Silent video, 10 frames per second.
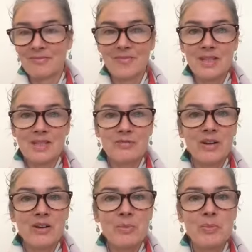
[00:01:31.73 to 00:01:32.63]
It's a
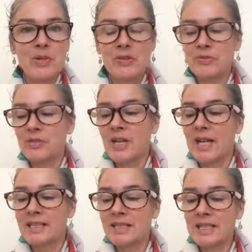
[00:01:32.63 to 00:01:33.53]
very beautiful
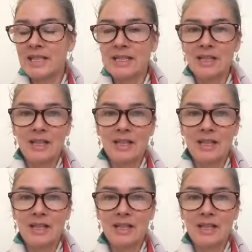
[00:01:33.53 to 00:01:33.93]
ending